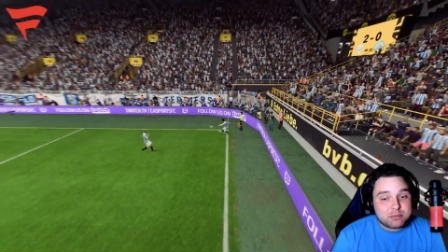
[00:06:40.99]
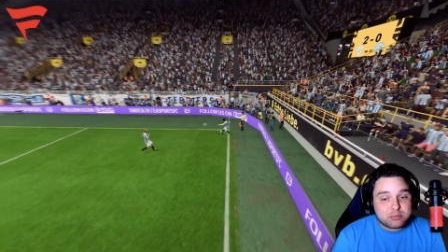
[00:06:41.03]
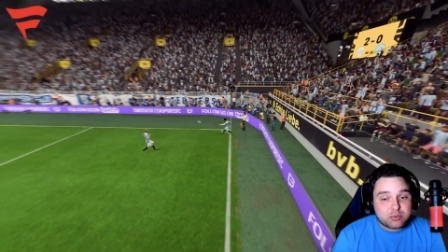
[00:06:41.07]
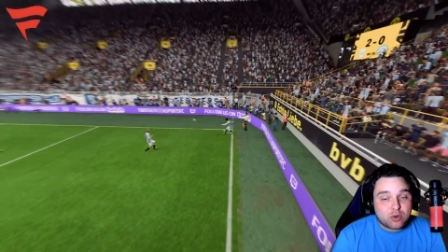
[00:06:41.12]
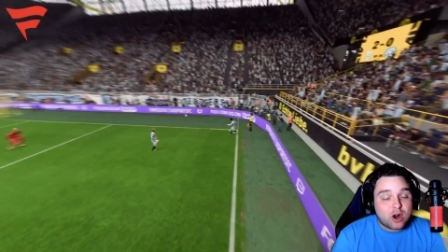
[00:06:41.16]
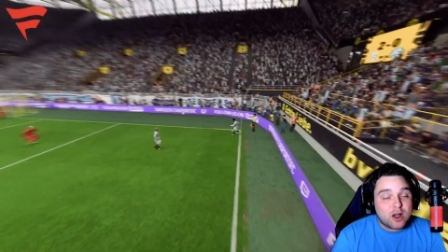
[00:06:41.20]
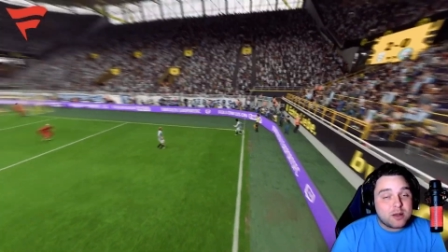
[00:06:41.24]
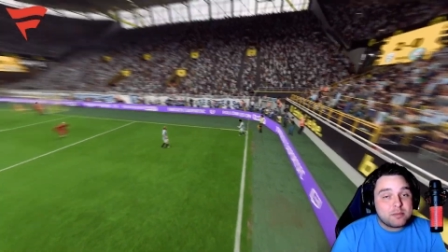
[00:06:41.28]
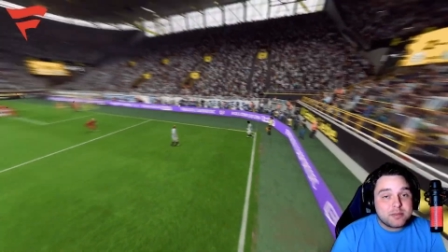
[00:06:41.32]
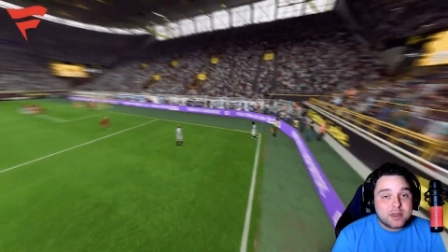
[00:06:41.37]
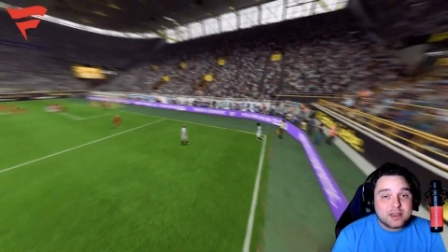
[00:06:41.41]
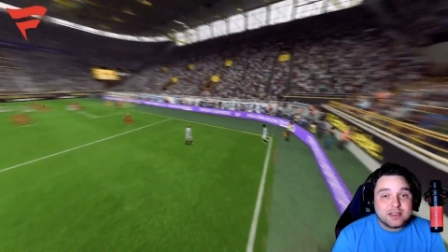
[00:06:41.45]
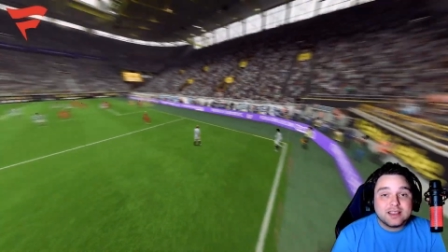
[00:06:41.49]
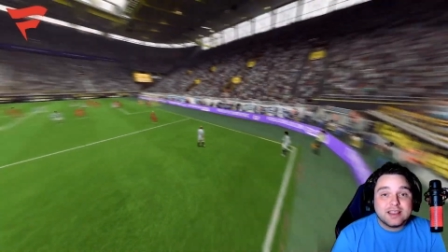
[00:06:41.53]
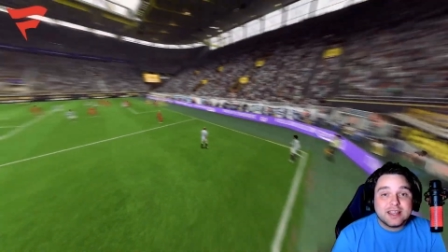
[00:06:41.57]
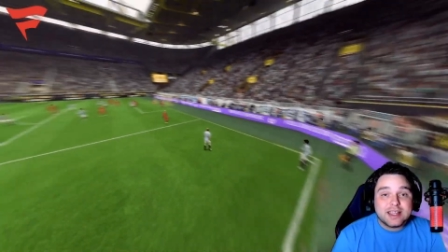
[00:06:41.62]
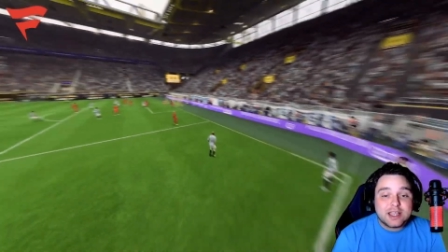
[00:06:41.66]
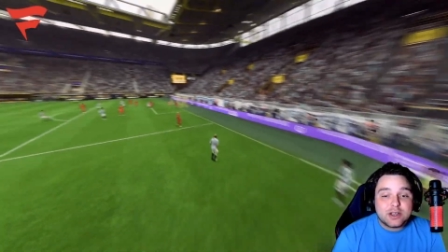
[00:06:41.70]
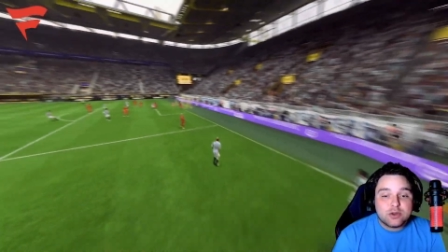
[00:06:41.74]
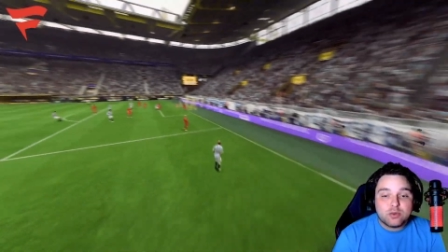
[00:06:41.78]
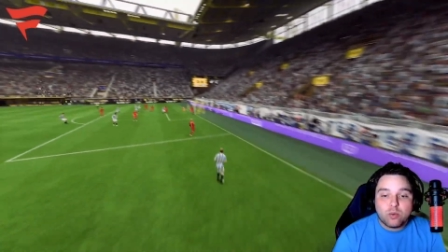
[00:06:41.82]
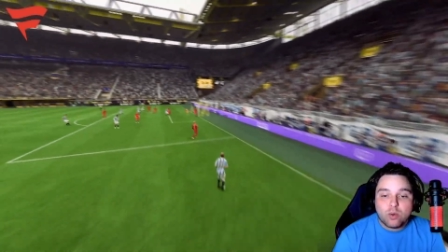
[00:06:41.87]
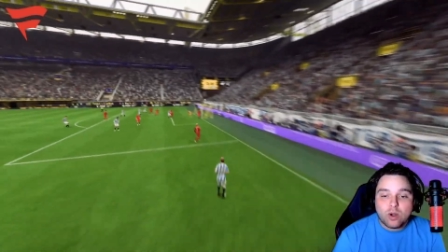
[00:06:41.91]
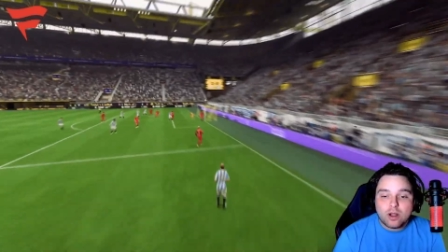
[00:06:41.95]
problem in
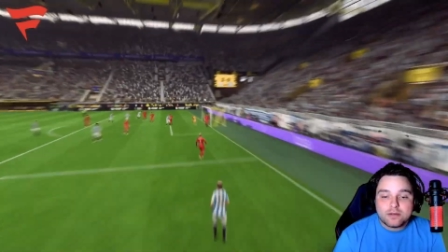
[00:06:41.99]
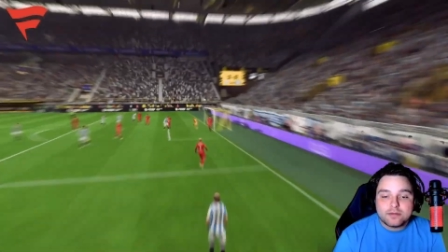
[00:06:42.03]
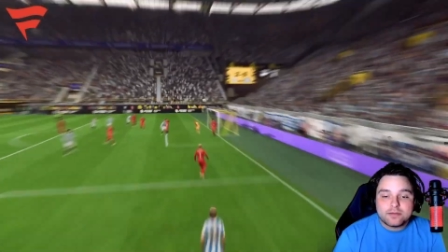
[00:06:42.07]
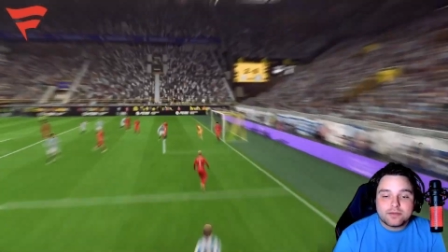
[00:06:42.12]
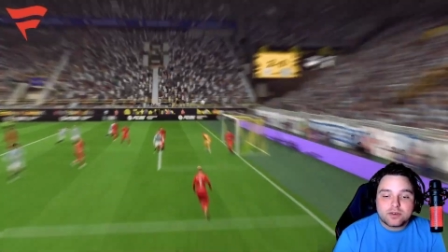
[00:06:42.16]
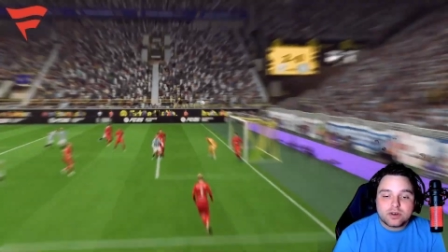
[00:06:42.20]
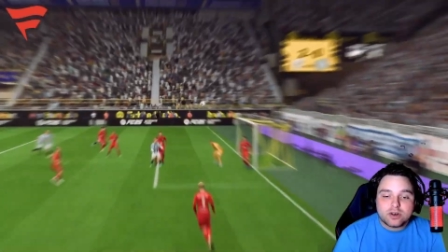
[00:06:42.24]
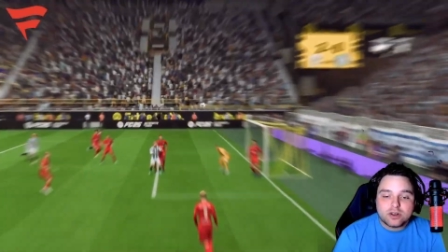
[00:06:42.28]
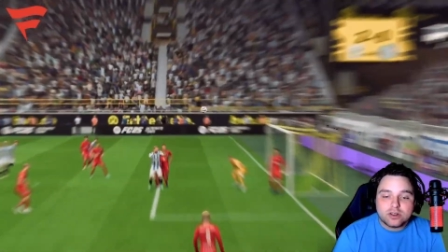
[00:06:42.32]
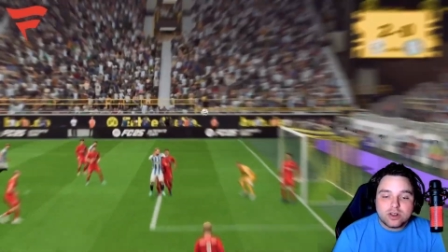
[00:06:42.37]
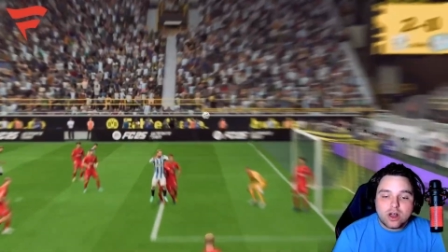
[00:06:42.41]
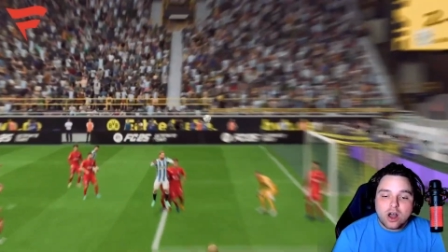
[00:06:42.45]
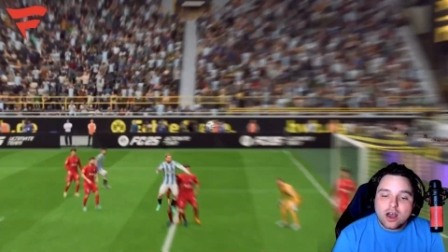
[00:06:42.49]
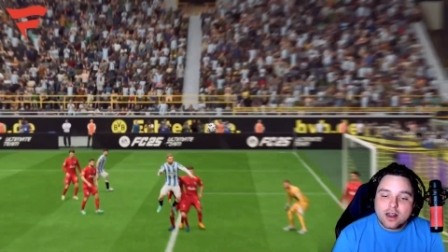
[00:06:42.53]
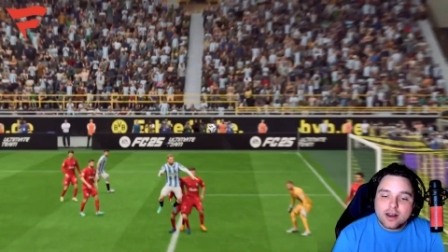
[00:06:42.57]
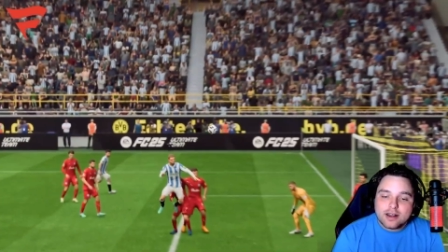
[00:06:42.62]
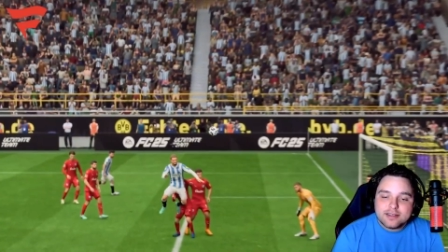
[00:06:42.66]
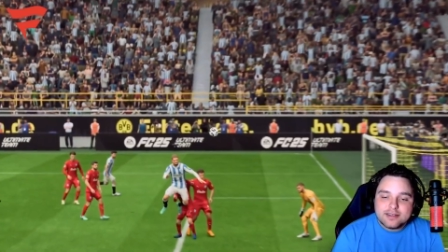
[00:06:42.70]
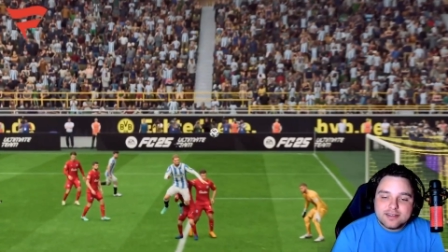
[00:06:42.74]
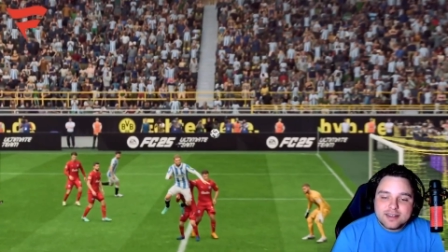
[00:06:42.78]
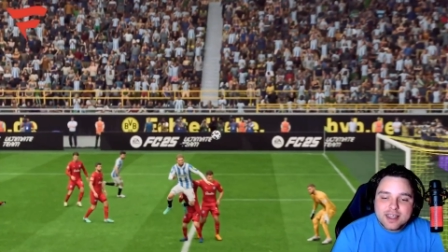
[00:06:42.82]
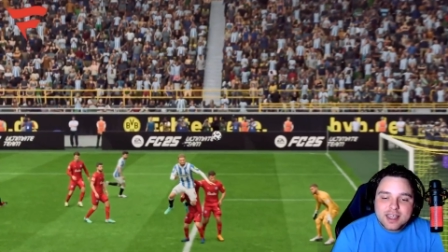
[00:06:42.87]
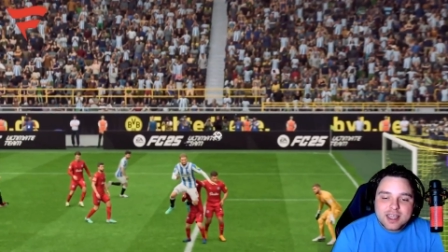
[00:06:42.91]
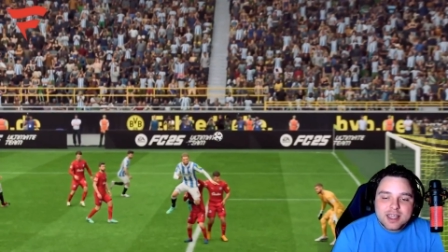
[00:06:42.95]
League One for a lot
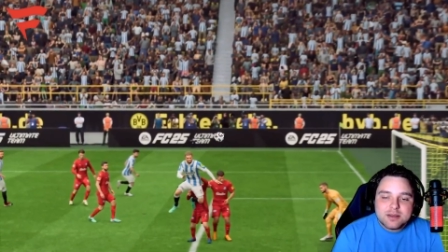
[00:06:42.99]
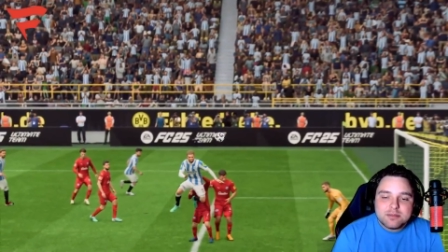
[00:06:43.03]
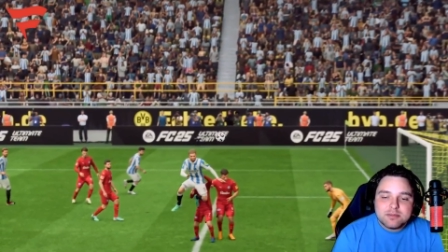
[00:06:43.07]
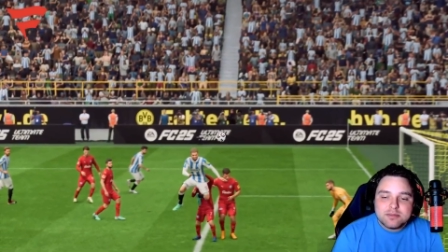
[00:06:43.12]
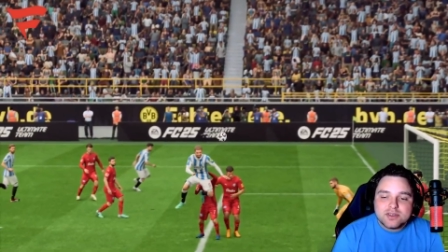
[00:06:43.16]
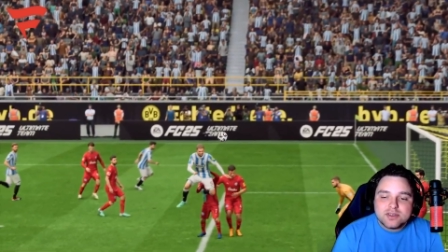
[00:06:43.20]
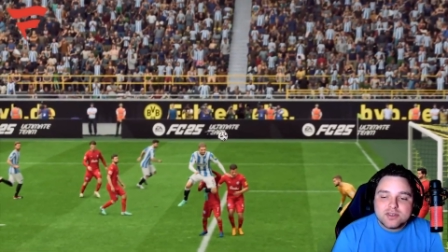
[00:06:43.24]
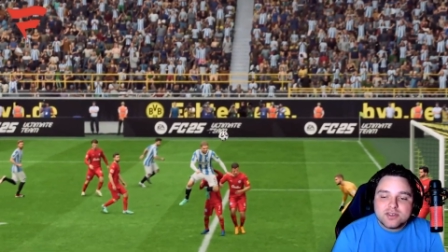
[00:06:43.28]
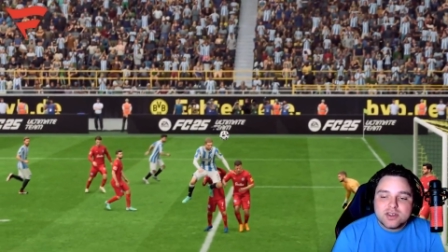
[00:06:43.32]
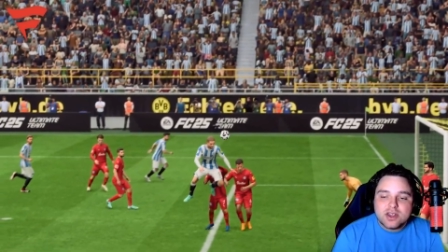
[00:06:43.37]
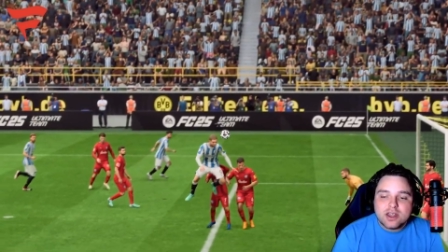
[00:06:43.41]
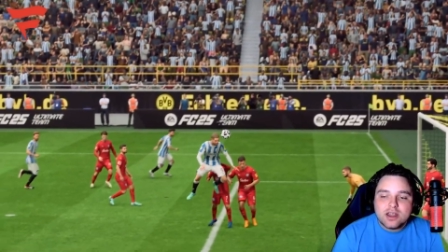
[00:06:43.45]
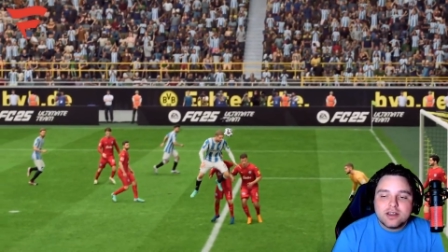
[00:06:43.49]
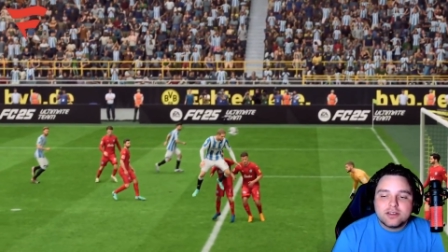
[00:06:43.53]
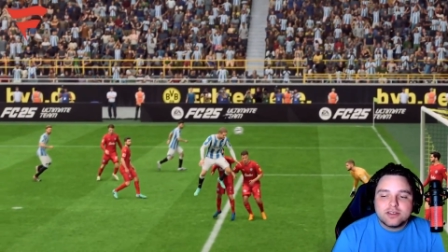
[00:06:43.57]
of teams